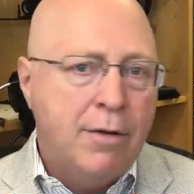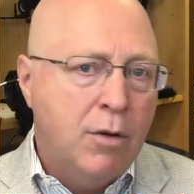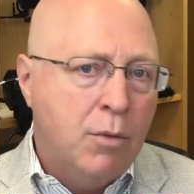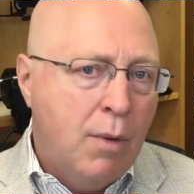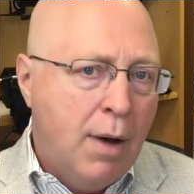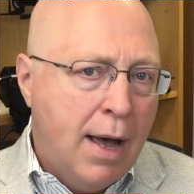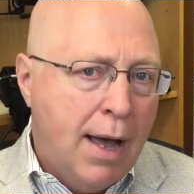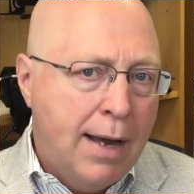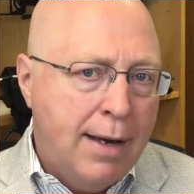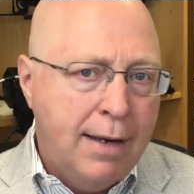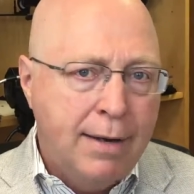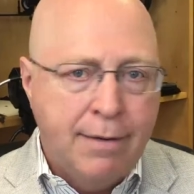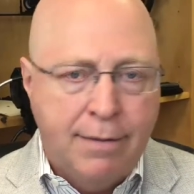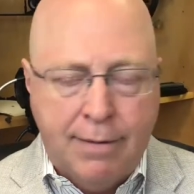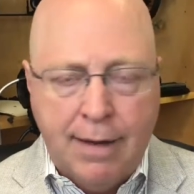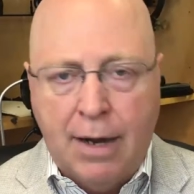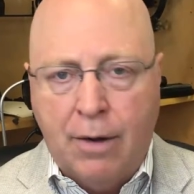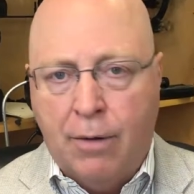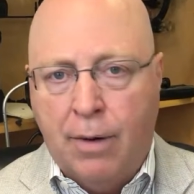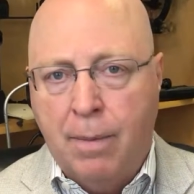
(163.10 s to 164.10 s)
to white,
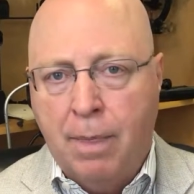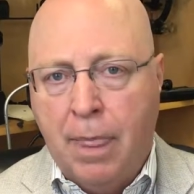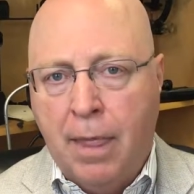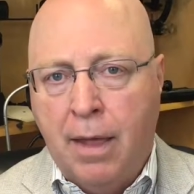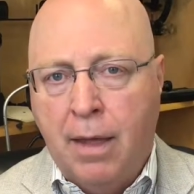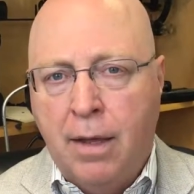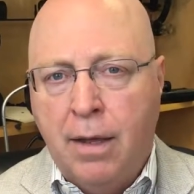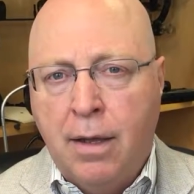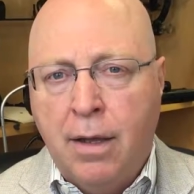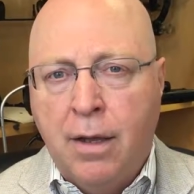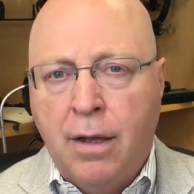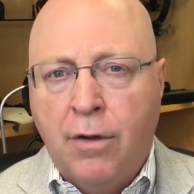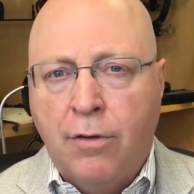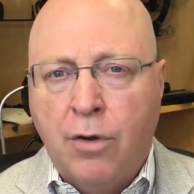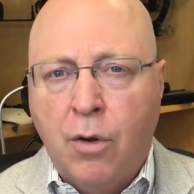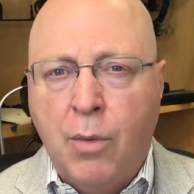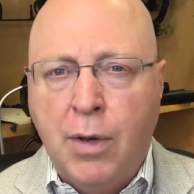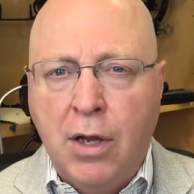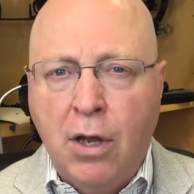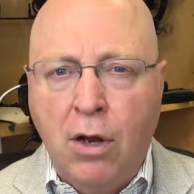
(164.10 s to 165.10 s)
etc.
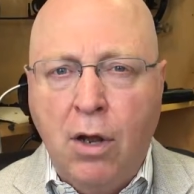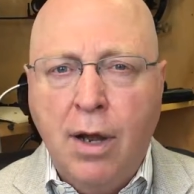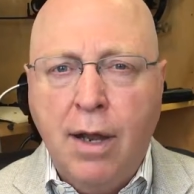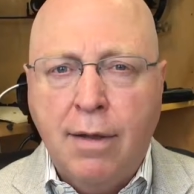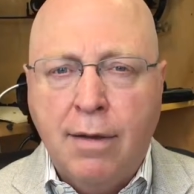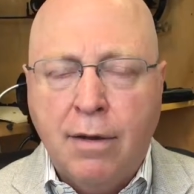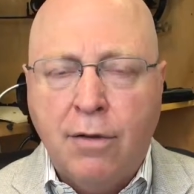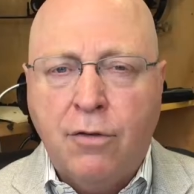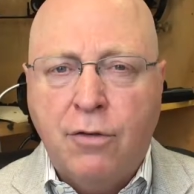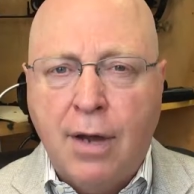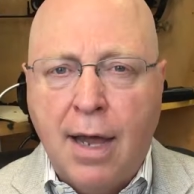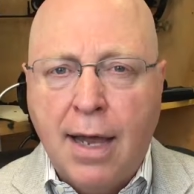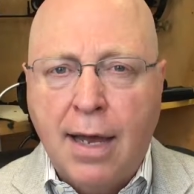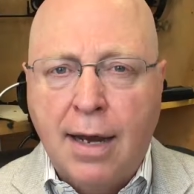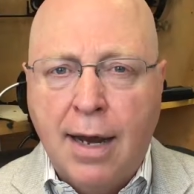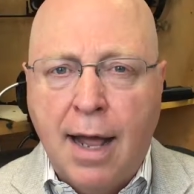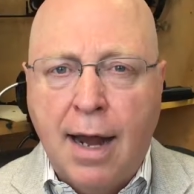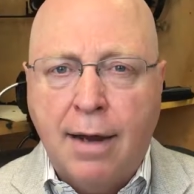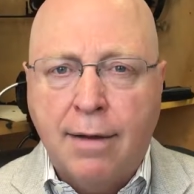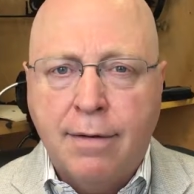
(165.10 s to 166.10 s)
So when you look at this Chang
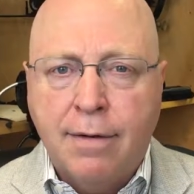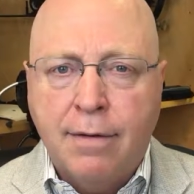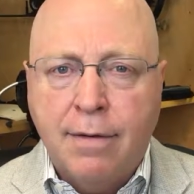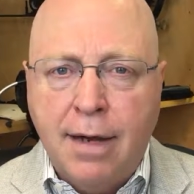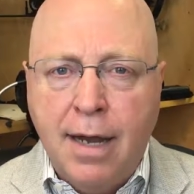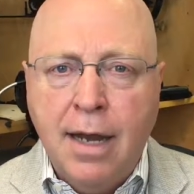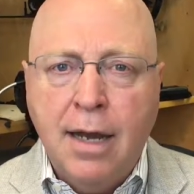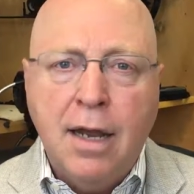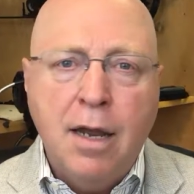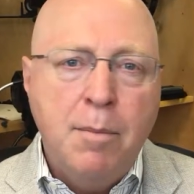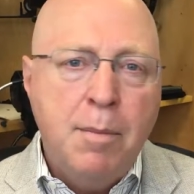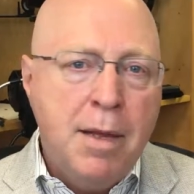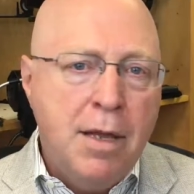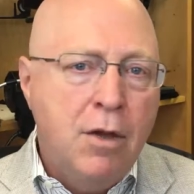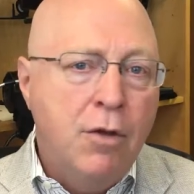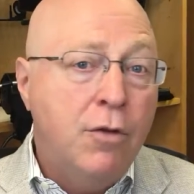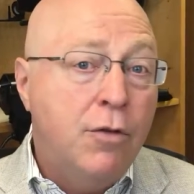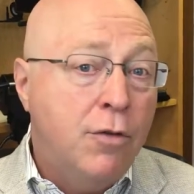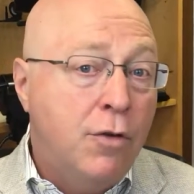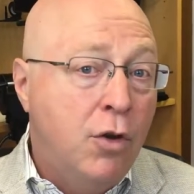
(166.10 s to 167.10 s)
Analysis, it can be
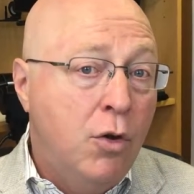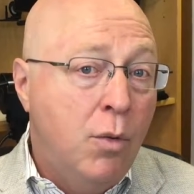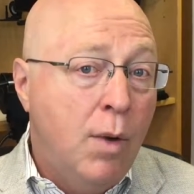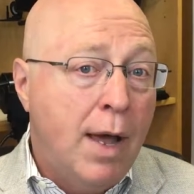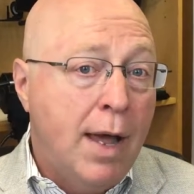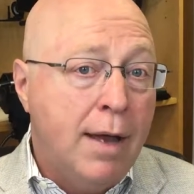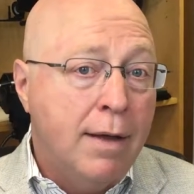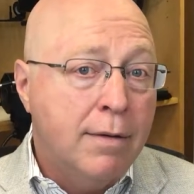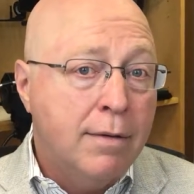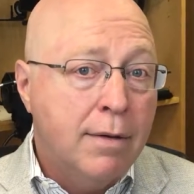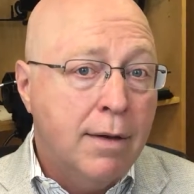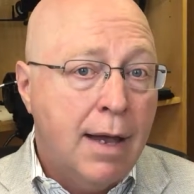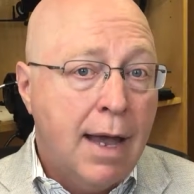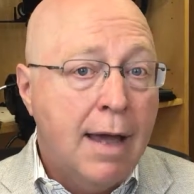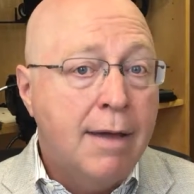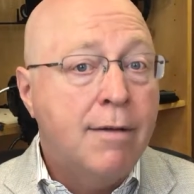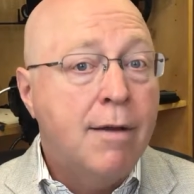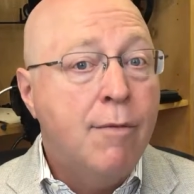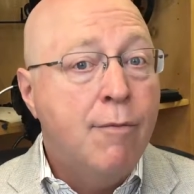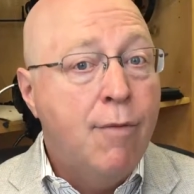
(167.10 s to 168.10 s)
used 2 ways.
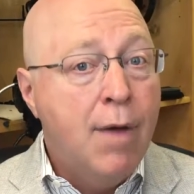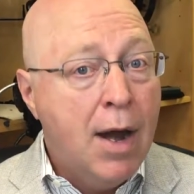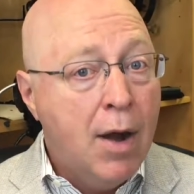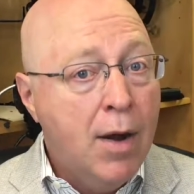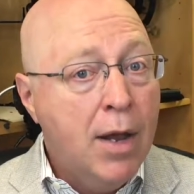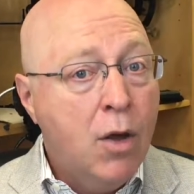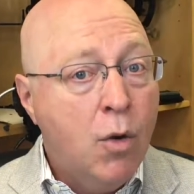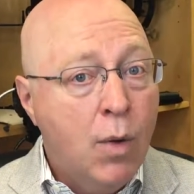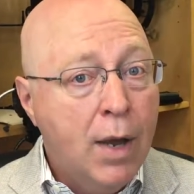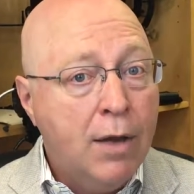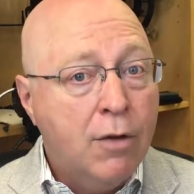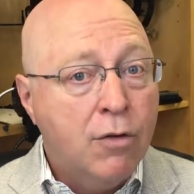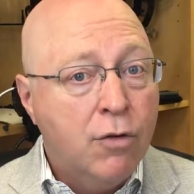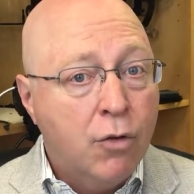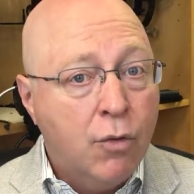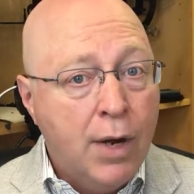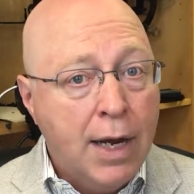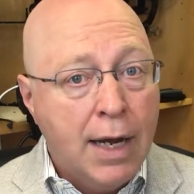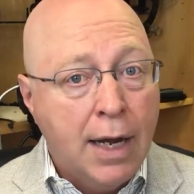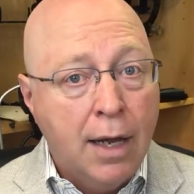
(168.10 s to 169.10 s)
As a very quick
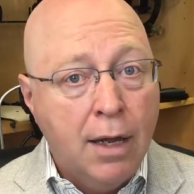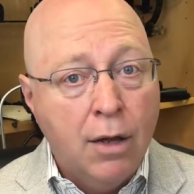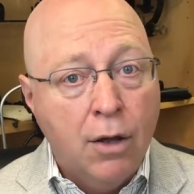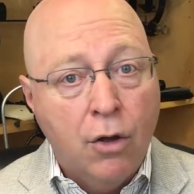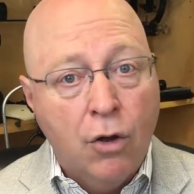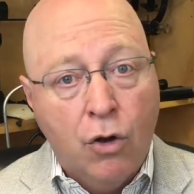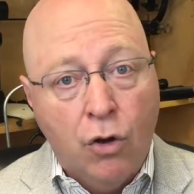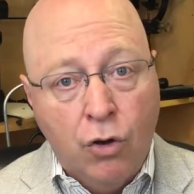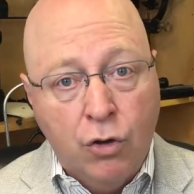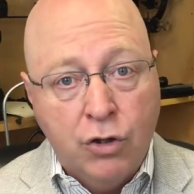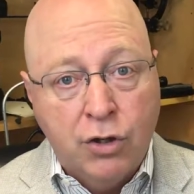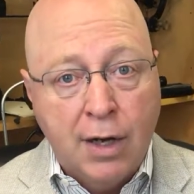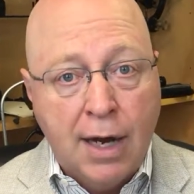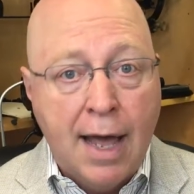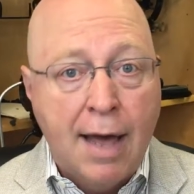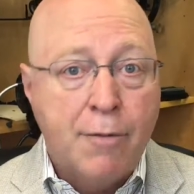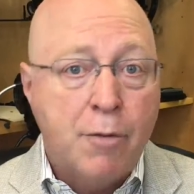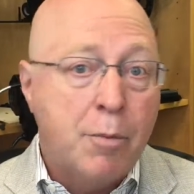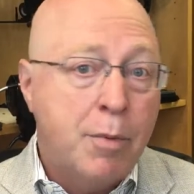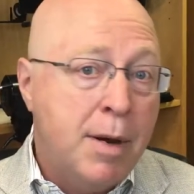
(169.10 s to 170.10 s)
screening, who should
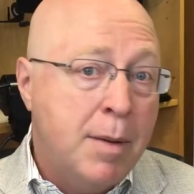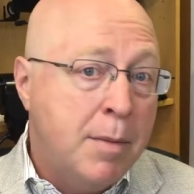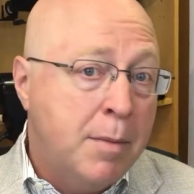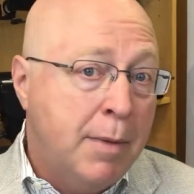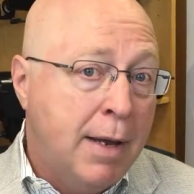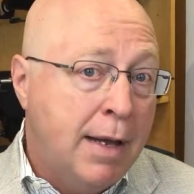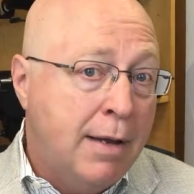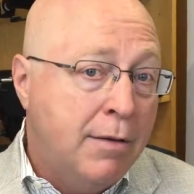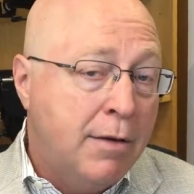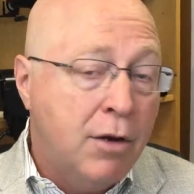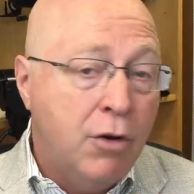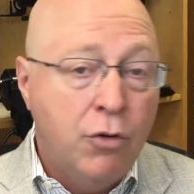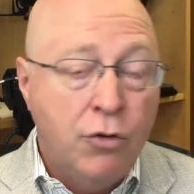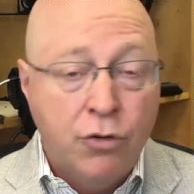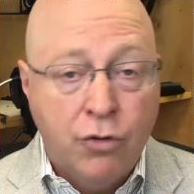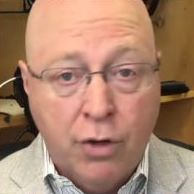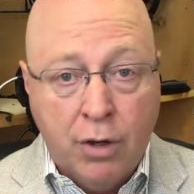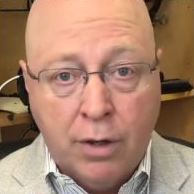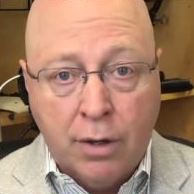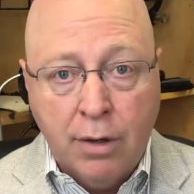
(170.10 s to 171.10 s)
have a premium lens and who
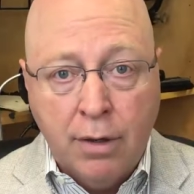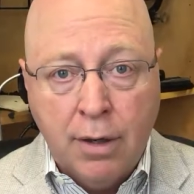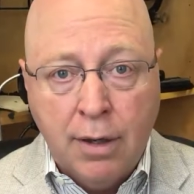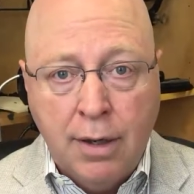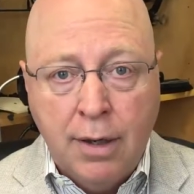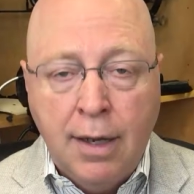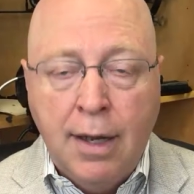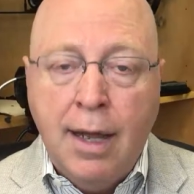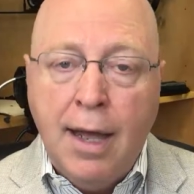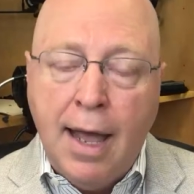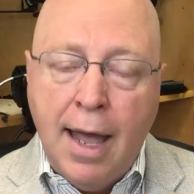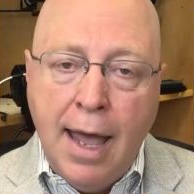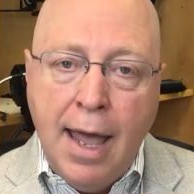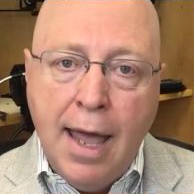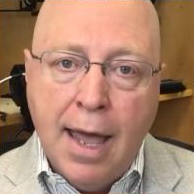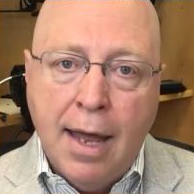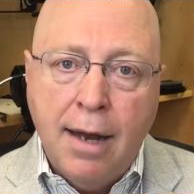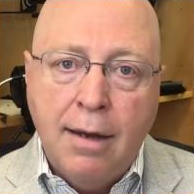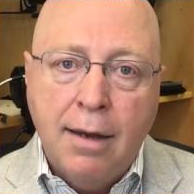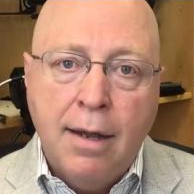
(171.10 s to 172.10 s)
shouldn't,
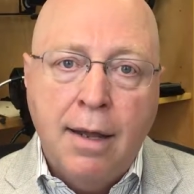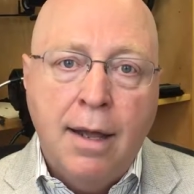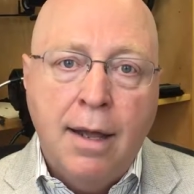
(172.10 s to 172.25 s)
and